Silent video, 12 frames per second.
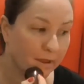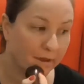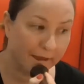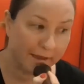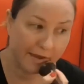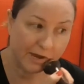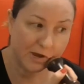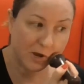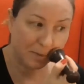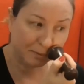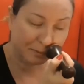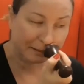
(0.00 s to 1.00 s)
Okay, it
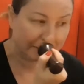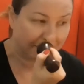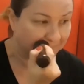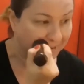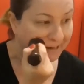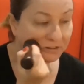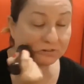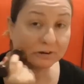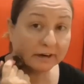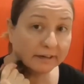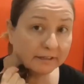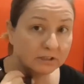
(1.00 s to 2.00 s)
helps with lymphatic
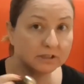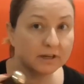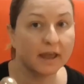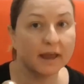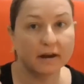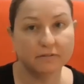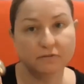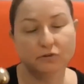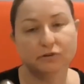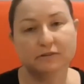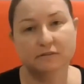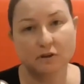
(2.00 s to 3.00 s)
drainage. And if
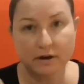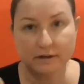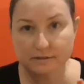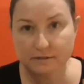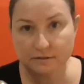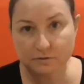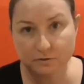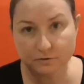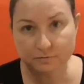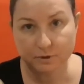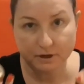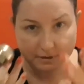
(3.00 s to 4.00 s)
you're a sinusy sort
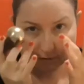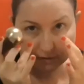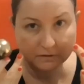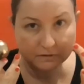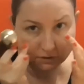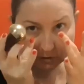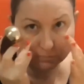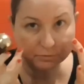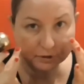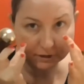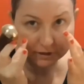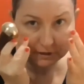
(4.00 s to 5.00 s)
of person, if you're
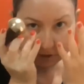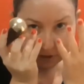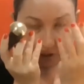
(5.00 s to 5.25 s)
prone to